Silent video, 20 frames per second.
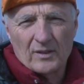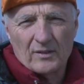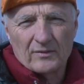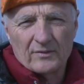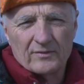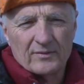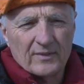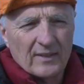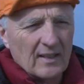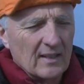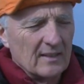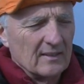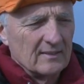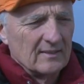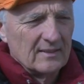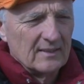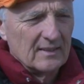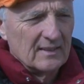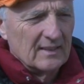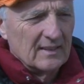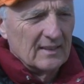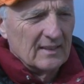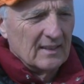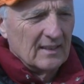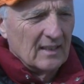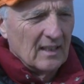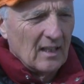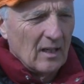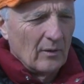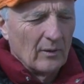of
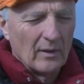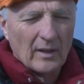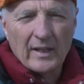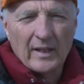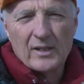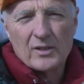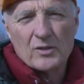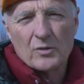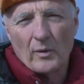at least